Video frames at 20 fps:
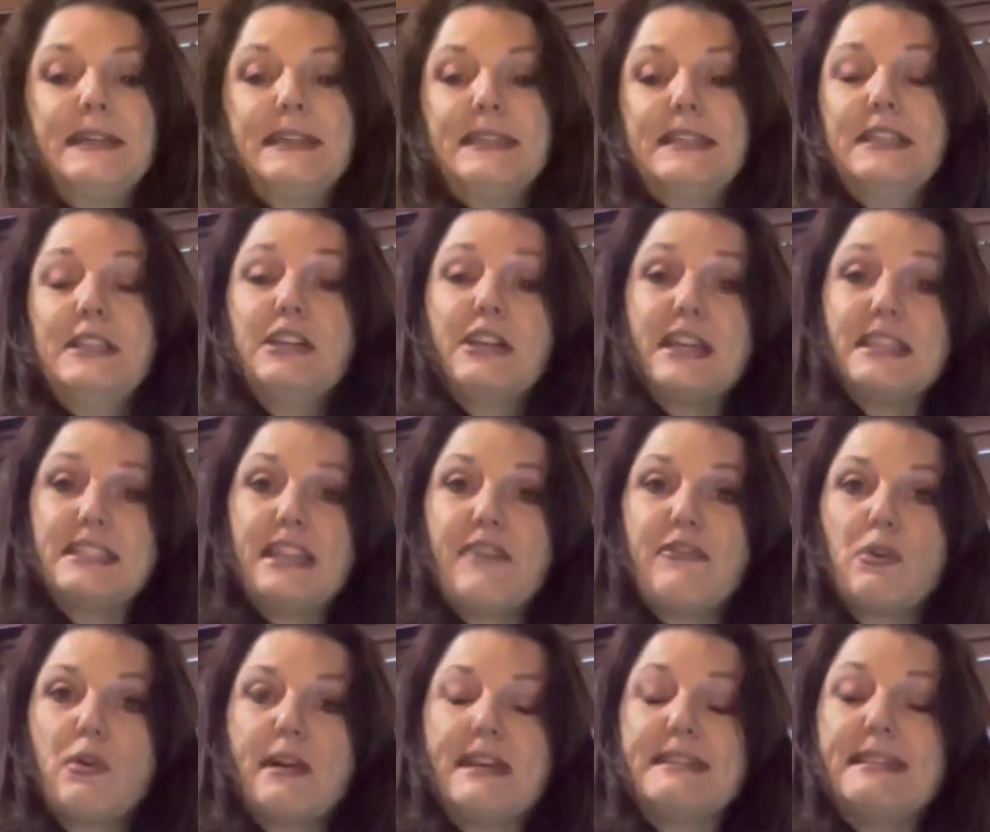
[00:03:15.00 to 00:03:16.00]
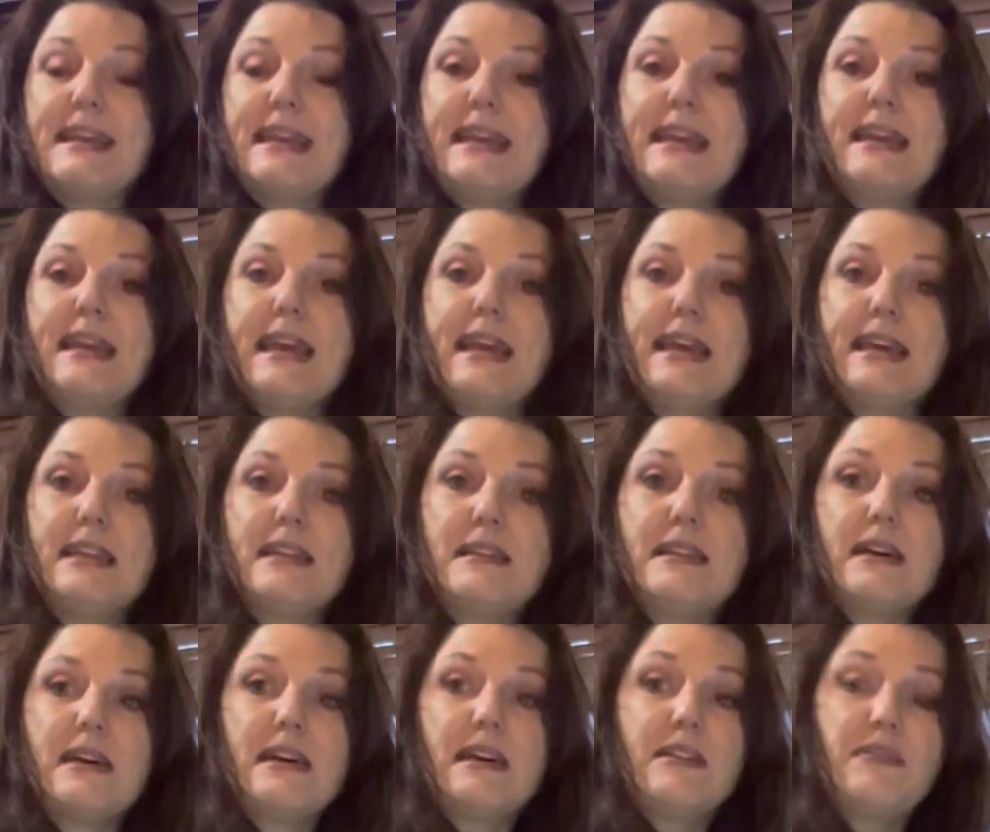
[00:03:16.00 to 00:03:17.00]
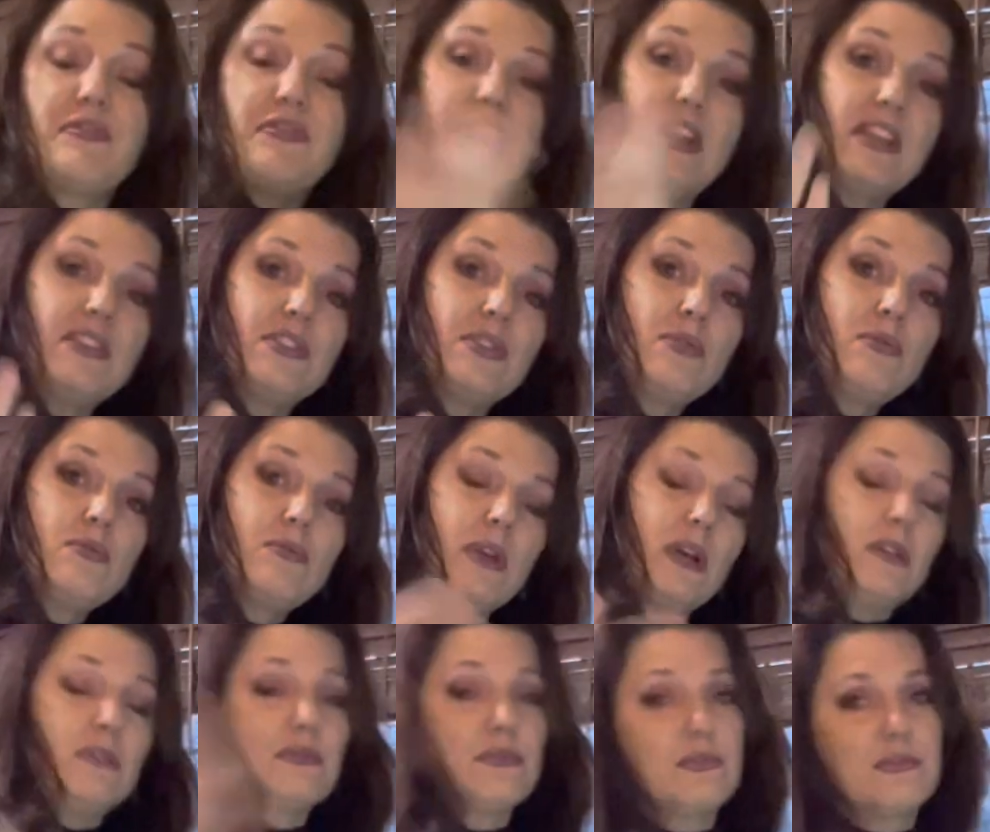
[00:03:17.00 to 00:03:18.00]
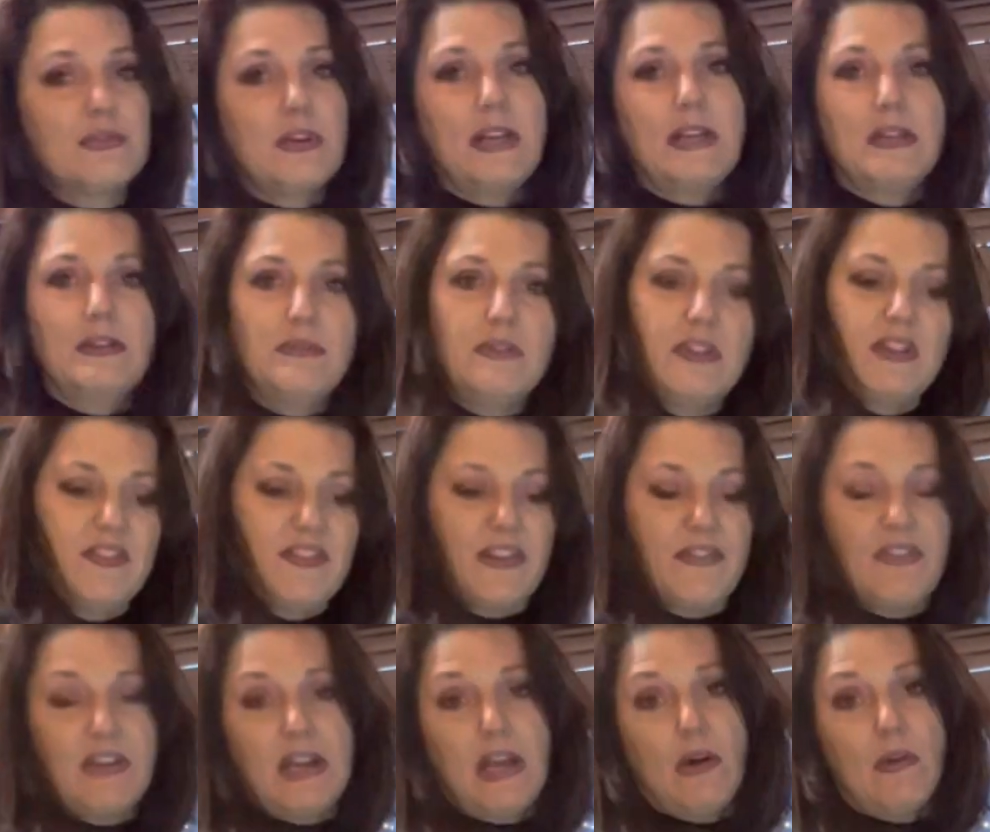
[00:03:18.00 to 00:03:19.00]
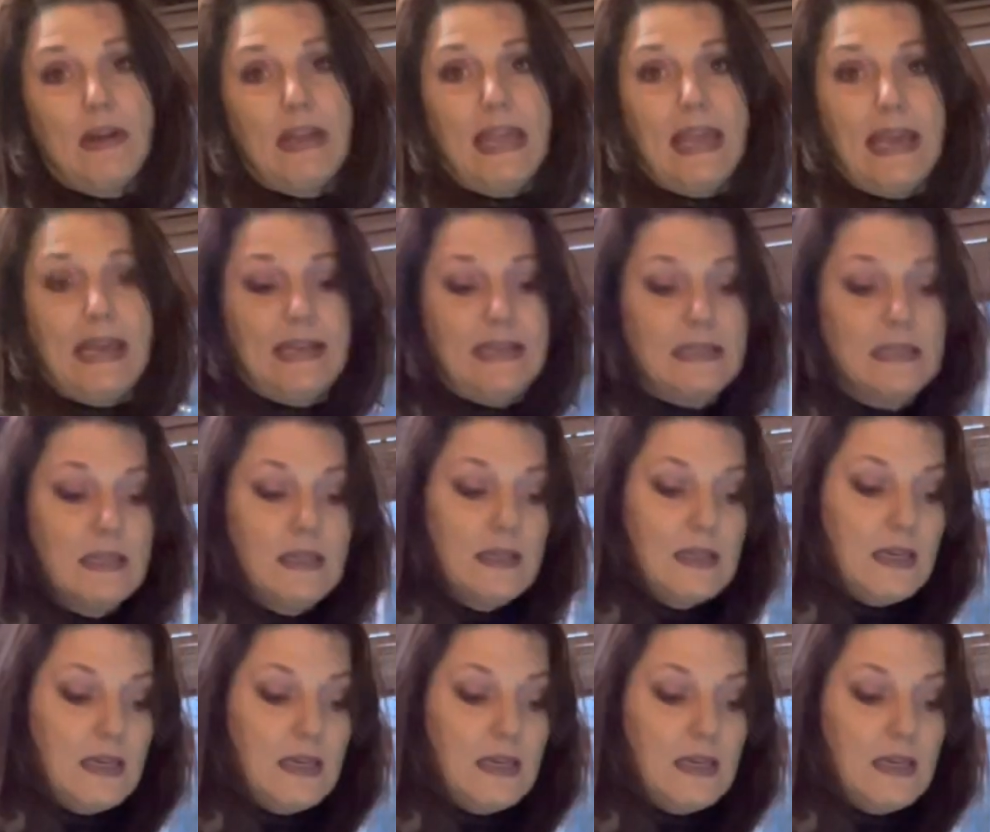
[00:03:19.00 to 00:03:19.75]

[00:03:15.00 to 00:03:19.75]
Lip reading: You guys have a great day, and stay tuned. I'll try to do these every now and again.